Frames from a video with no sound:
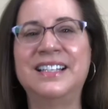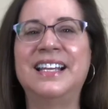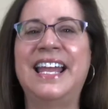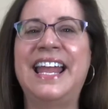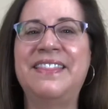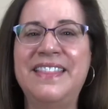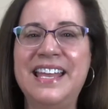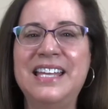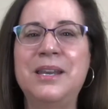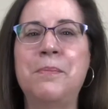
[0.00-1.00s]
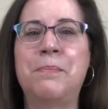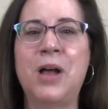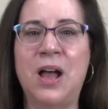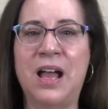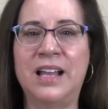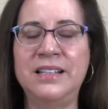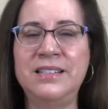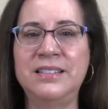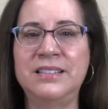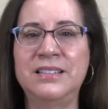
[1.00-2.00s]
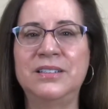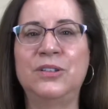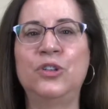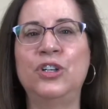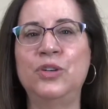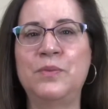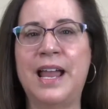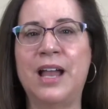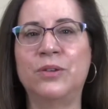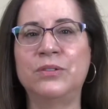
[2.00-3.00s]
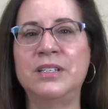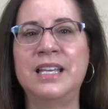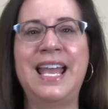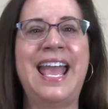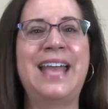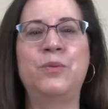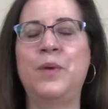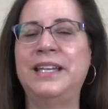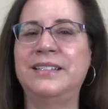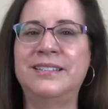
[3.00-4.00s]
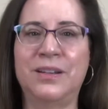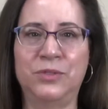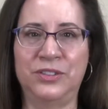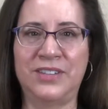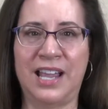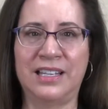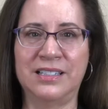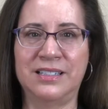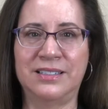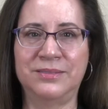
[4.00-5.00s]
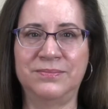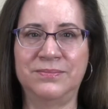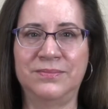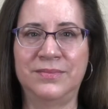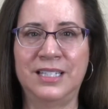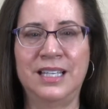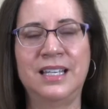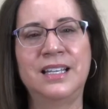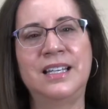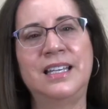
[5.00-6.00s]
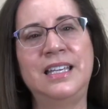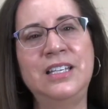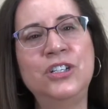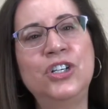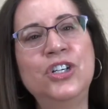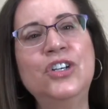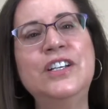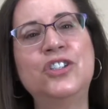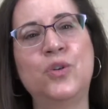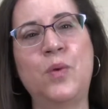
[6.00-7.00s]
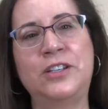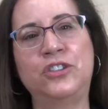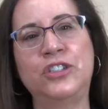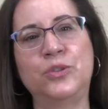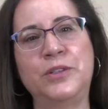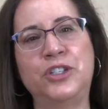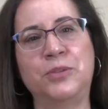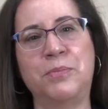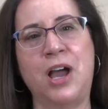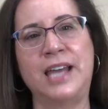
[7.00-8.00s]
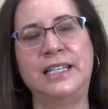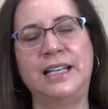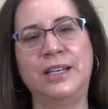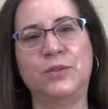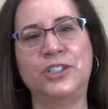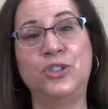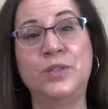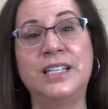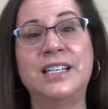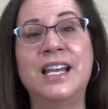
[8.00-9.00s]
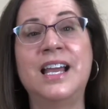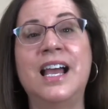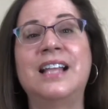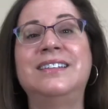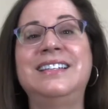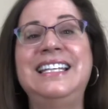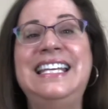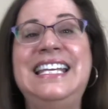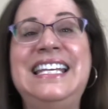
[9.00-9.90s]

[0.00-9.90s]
And then pause, look around, and wait several seconds. Encourage questions with your body language. You can lean